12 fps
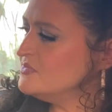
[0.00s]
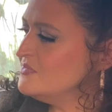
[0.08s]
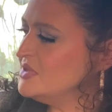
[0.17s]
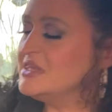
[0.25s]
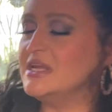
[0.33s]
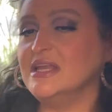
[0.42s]

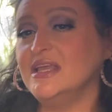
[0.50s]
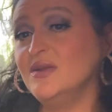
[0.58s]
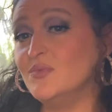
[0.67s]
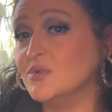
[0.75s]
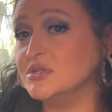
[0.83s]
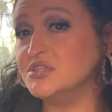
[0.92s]
But then
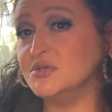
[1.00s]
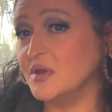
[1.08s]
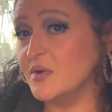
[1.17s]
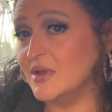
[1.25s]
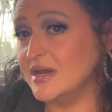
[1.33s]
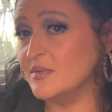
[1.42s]
again, would you
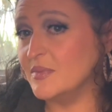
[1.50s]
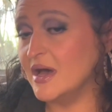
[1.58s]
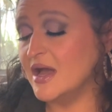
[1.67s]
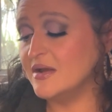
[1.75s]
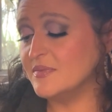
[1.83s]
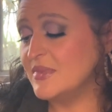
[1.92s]
go in and
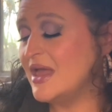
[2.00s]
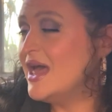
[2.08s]
buy them?